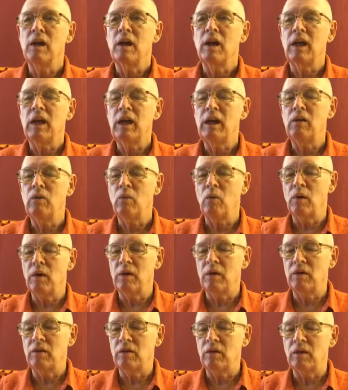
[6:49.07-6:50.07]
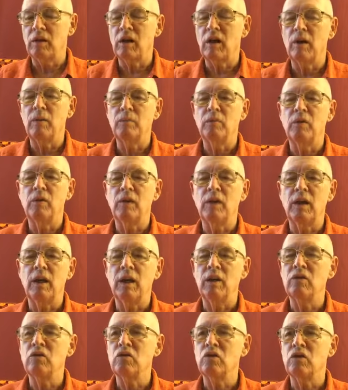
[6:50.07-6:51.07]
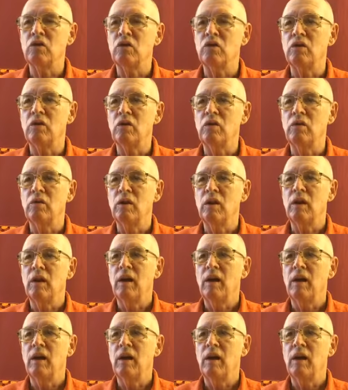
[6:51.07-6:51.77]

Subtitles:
He wanted to come to the institute